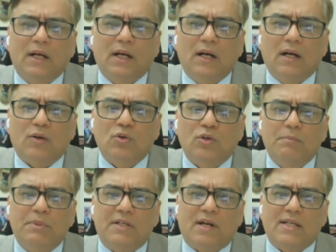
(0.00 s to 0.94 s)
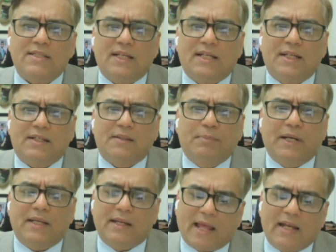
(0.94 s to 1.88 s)
uh, couldn't be translated. But
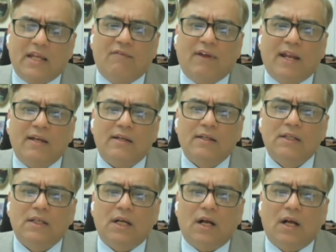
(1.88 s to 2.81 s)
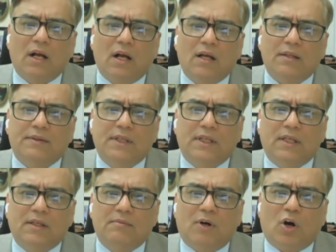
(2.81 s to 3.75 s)
in any event, uh,
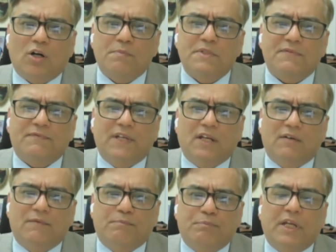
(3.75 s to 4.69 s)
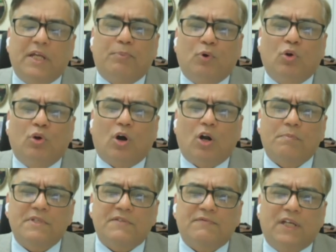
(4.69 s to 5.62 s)
the atmosphere, pre-poll
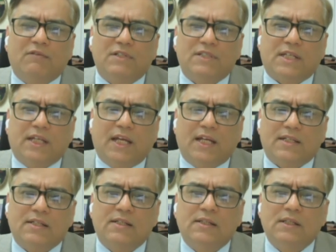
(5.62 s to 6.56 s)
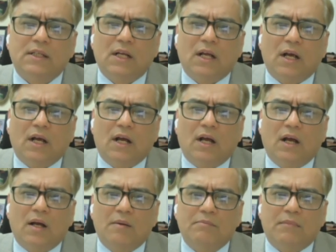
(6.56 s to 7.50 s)
atmosphere was created
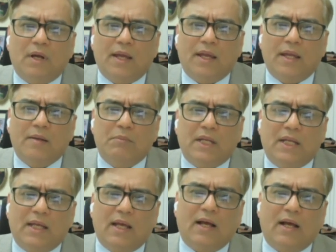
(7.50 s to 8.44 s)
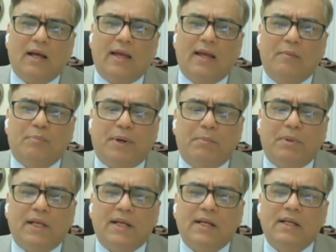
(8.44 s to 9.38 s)
um, in media and
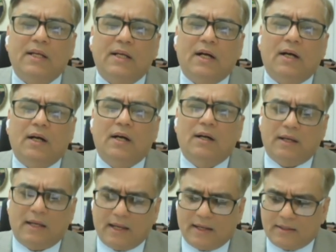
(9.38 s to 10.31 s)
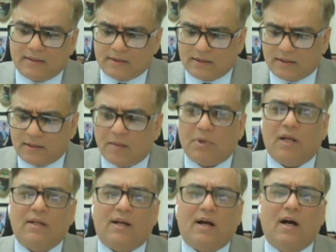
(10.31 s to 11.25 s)
public. Uh, and
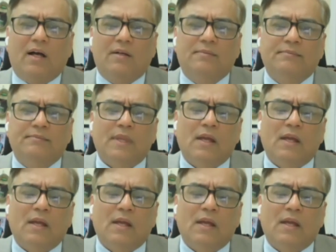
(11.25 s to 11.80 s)
Imran Khan